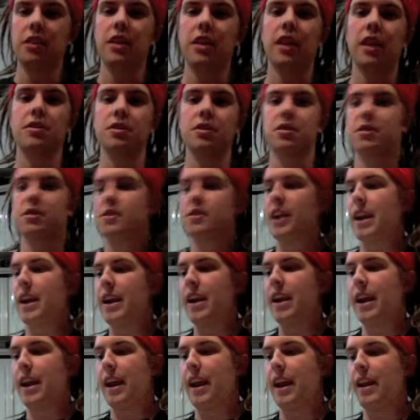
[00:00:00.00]
You have to
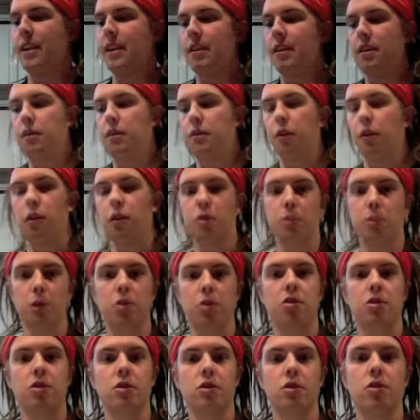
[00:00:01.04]
stay in the
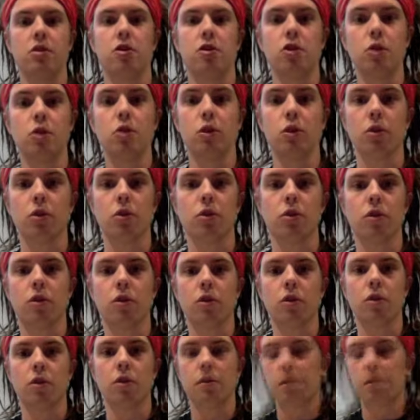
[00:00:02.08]
first-person shooter
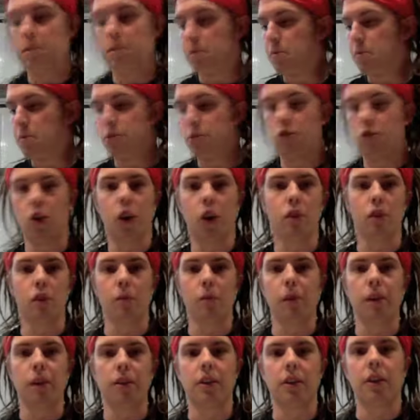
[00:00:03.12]
genre,
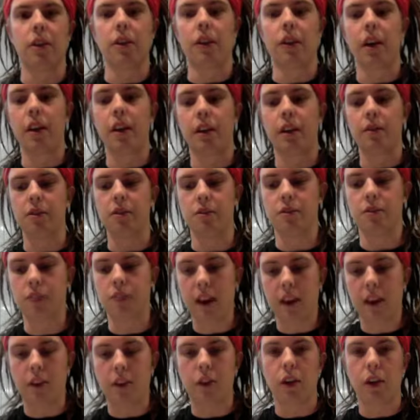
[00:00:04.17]
basically, right? You have to
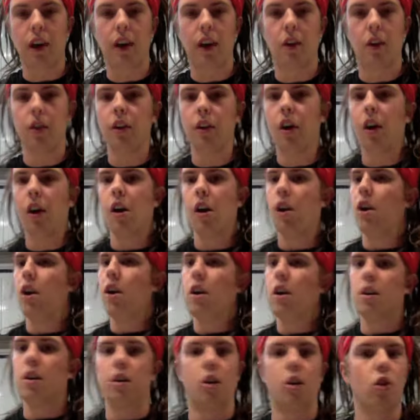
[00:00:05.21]
stay on the ground,
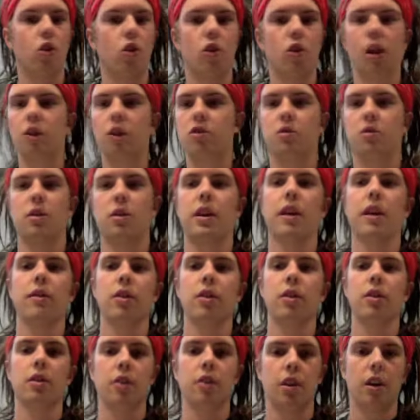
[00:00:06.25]
you know, crouch,
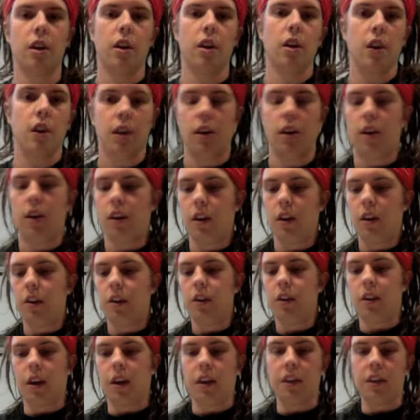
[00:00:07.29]
whatever,
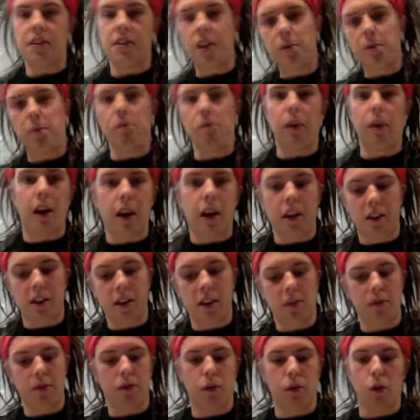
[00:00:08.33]
kind of
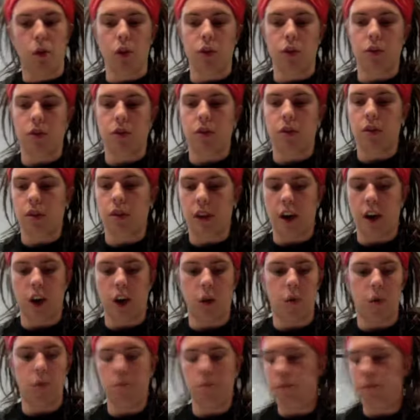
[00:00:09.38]
dipping forth
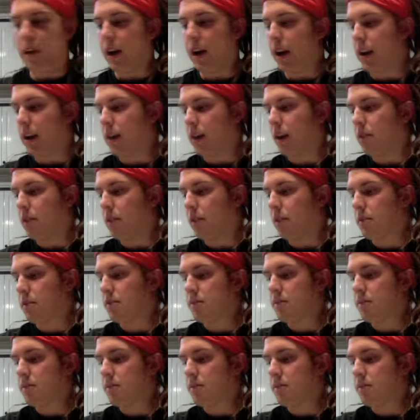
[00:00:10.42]
out behind cover.